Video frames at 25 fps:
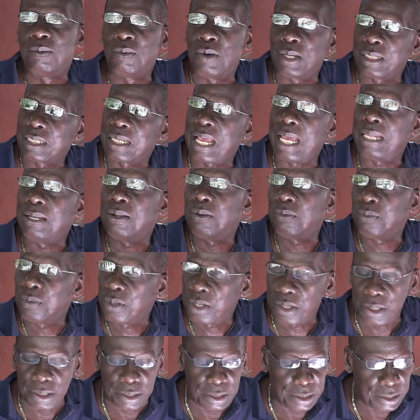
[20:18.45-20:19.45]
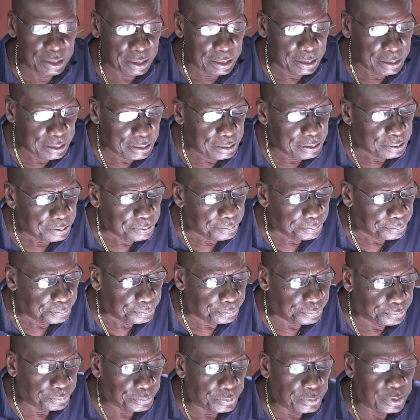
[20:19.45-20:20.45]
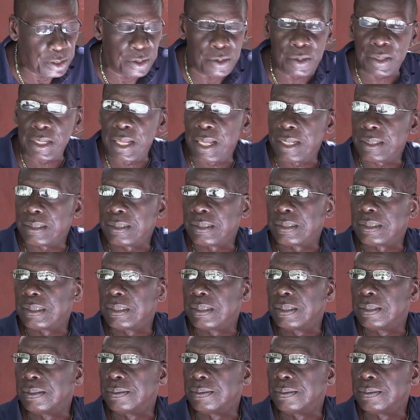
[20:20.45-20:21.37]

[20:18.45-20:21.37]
What kind of world? Oh yes.